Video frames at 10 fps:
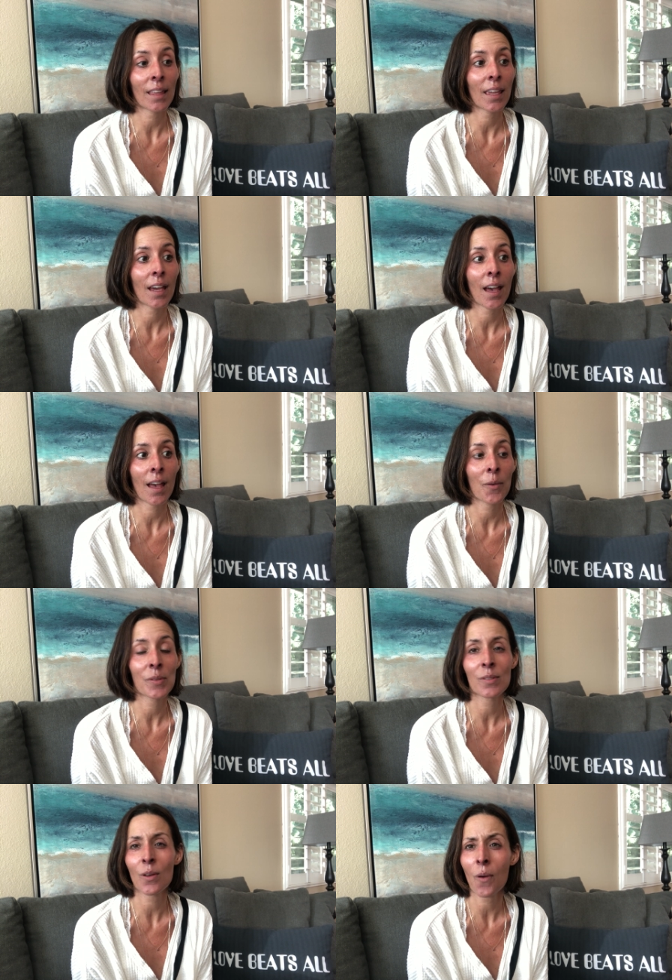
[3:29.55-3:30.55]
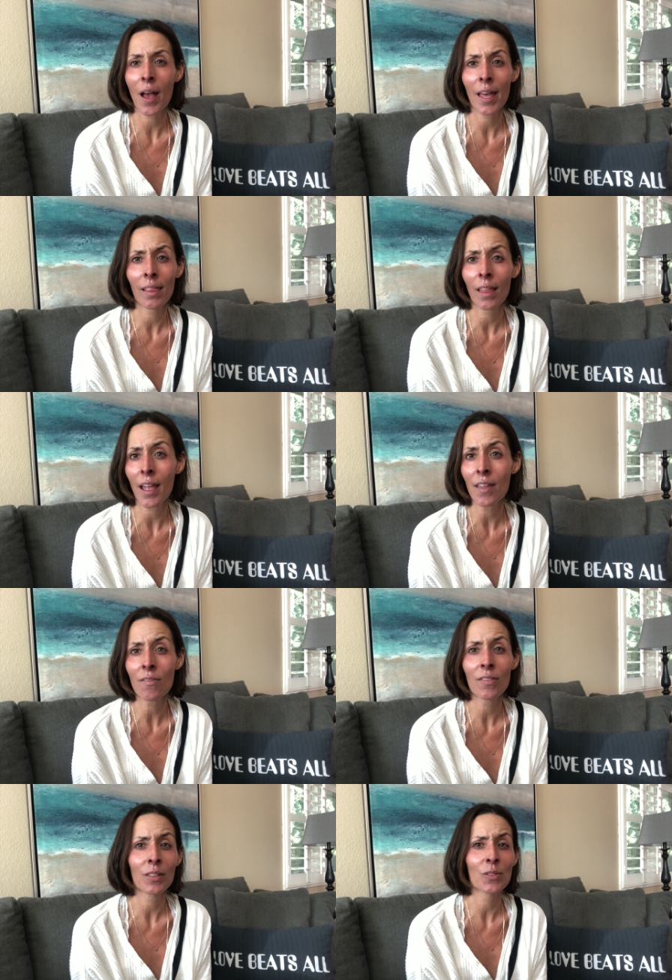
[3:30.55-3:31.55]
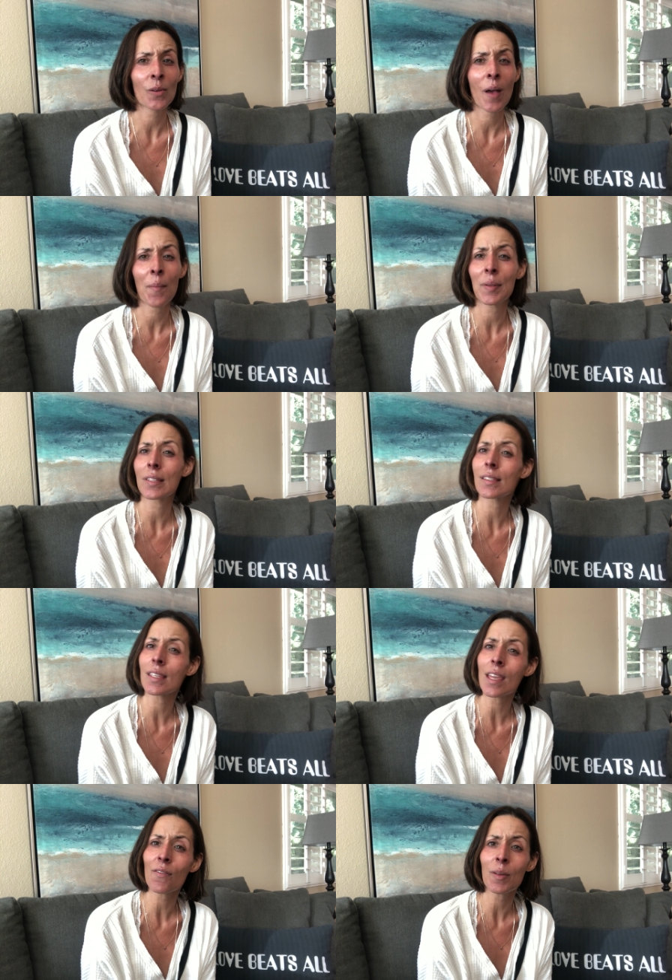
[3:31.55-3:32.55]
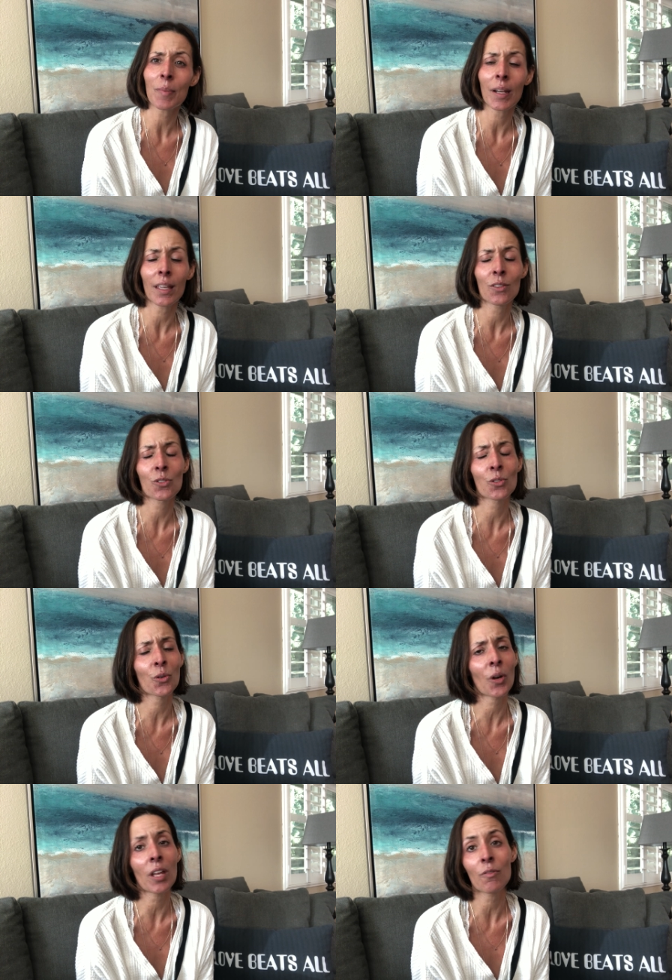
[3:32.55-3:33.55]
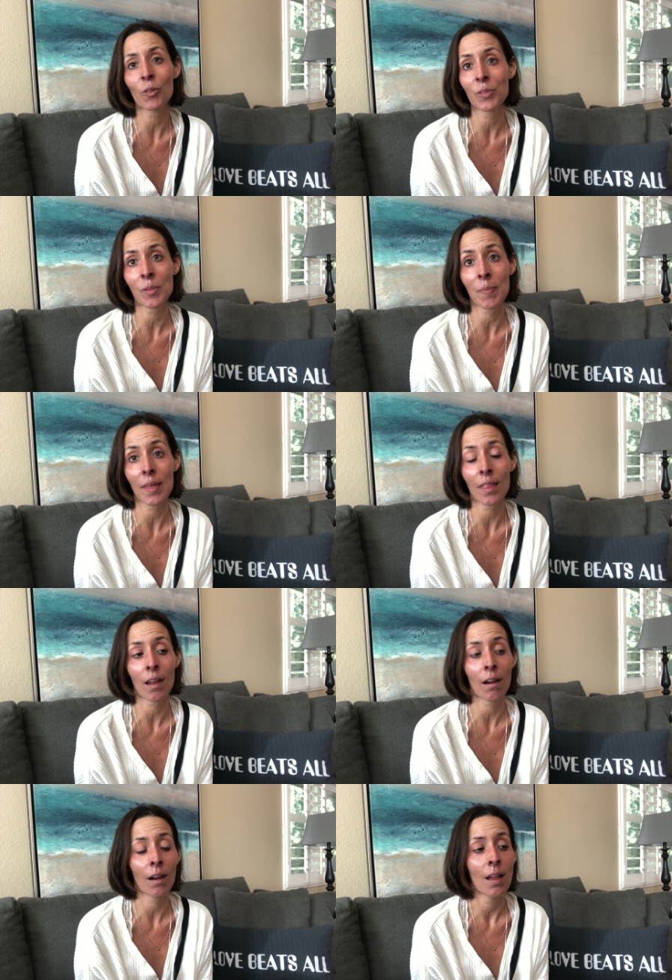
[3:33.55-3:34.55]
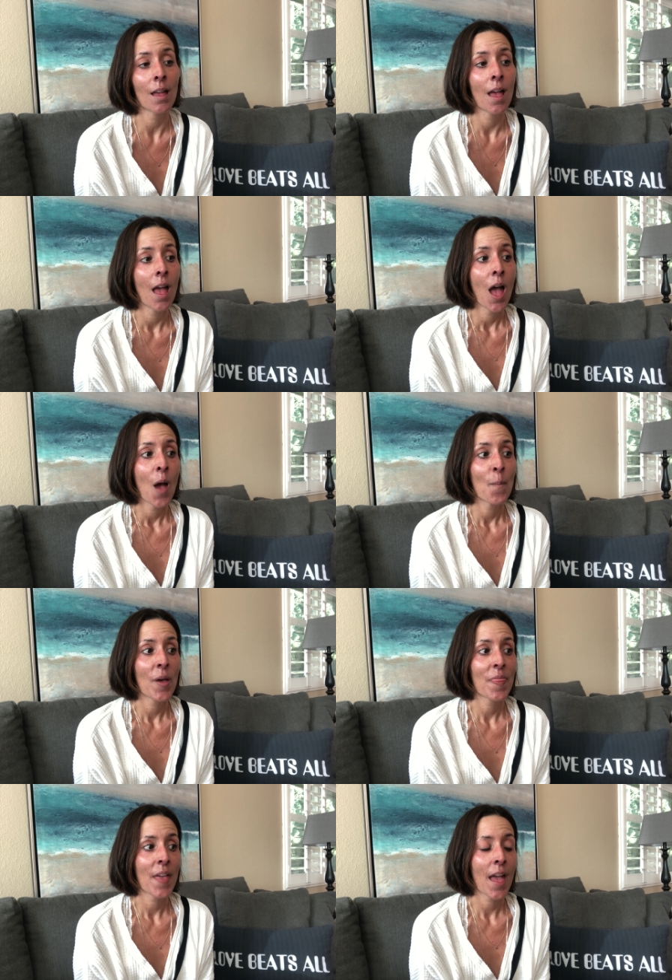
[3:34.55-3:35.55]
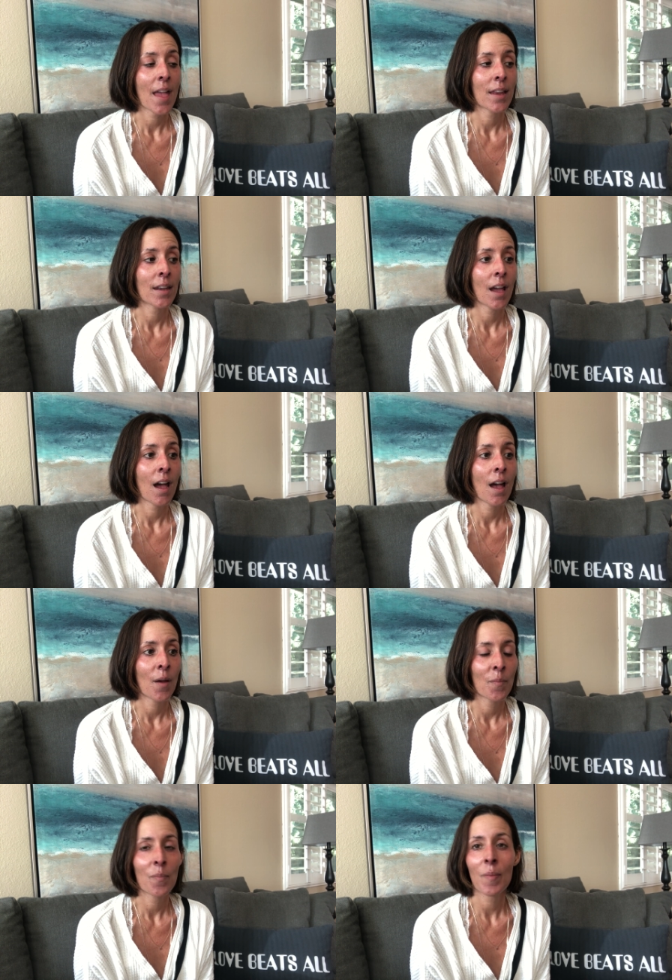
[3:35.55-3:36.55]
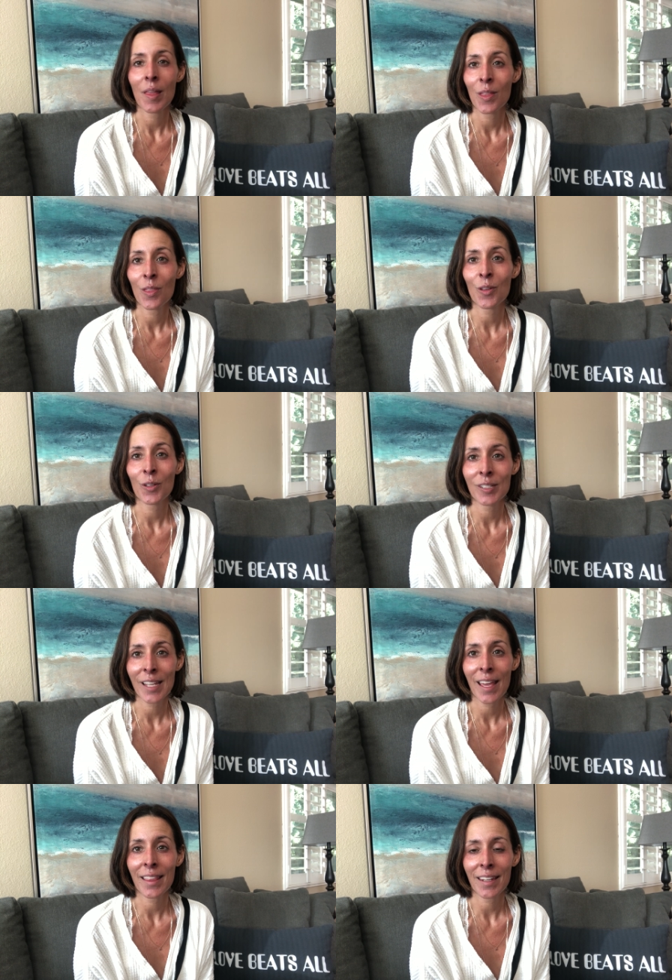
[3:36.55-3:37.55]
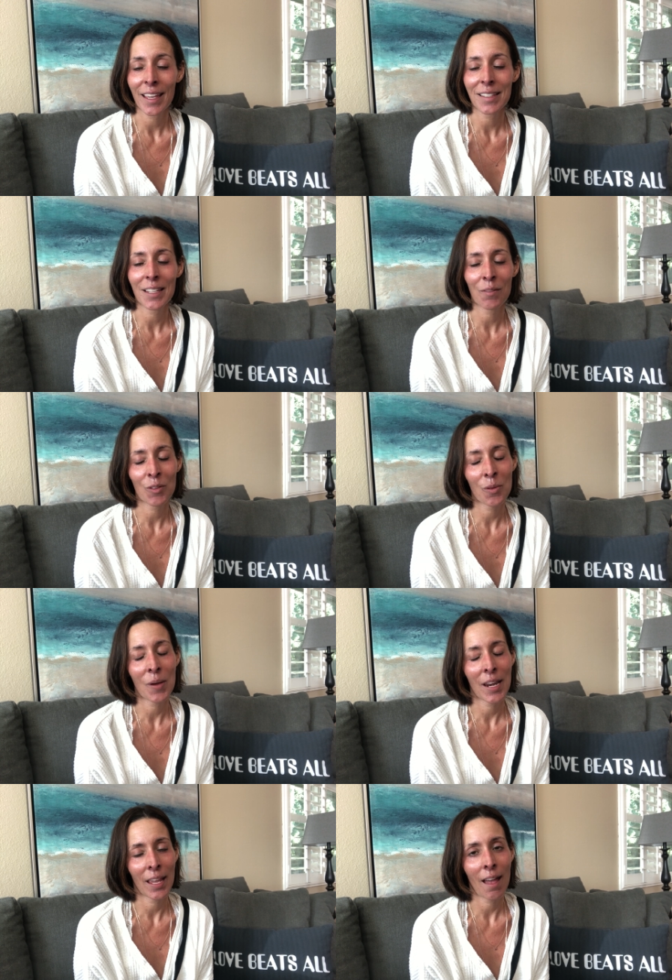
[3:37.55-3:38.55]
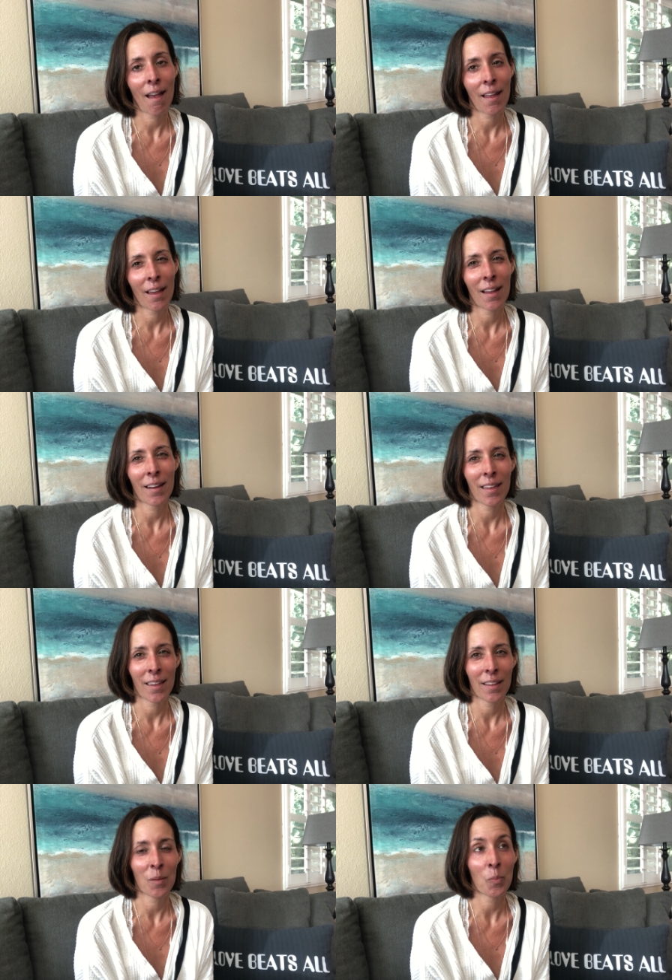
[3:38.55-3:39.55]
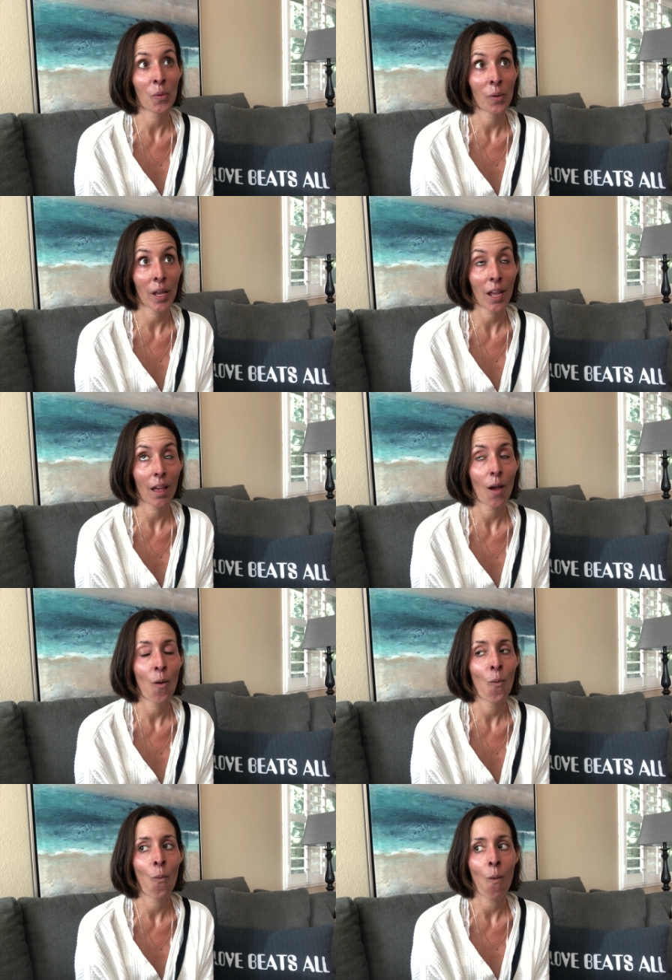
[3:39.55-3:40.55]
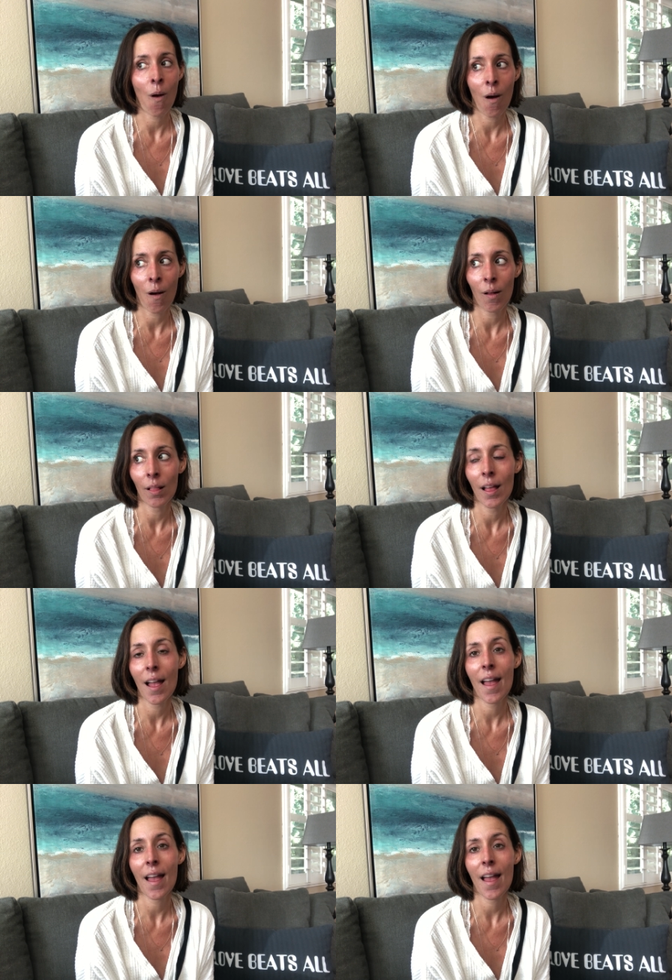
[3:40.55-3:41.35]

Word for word: Like, I was so high on life and so happy to see everybody and just grateful to be there. But then um, by the third day, the next day after the wedding, I kind of hit a brick wall.